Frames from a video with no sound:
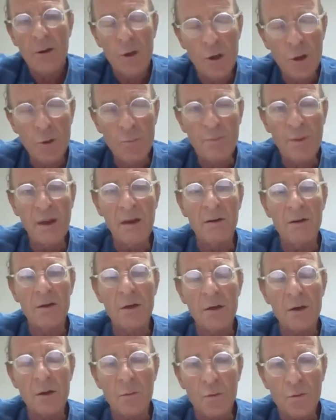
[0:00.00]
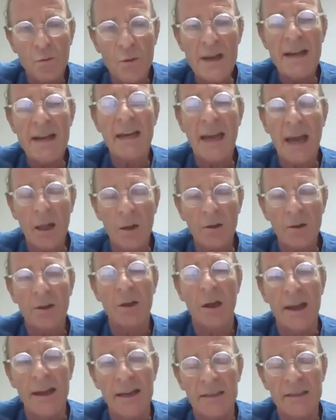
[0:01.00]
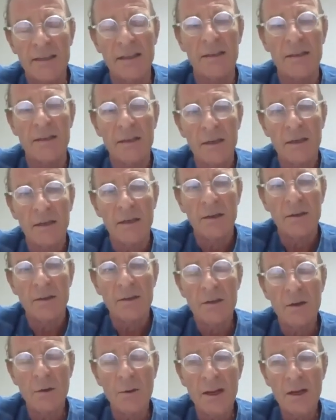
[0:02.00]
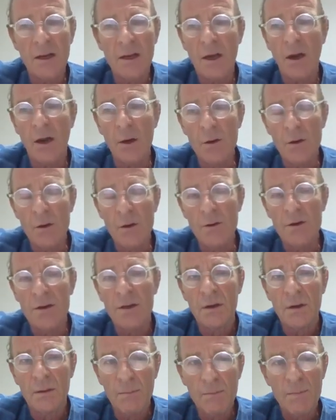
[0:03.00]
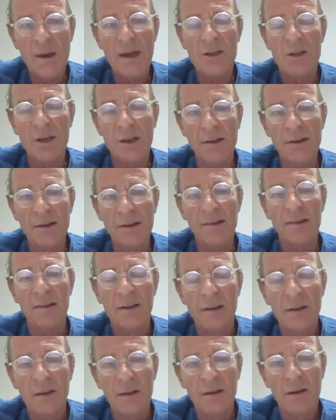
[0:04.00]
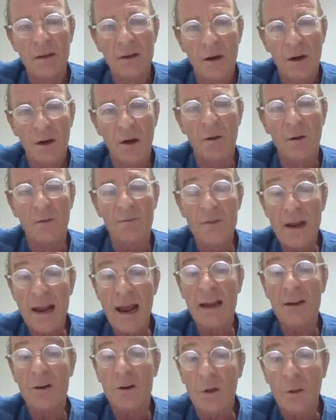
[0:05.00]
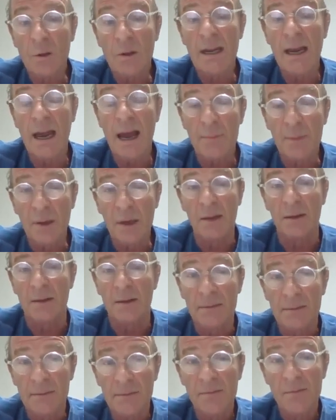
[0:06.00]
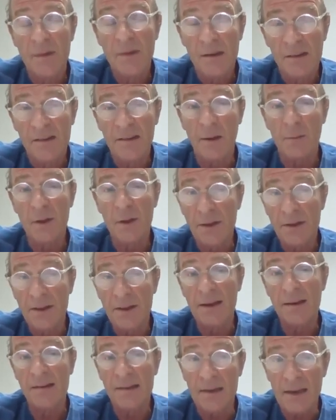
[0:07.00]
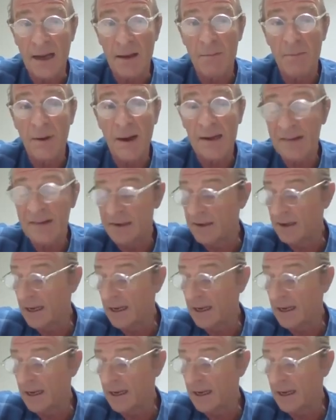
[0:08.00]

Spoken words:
could be recalculated to include measures of natural capital, some of the things that Ambassador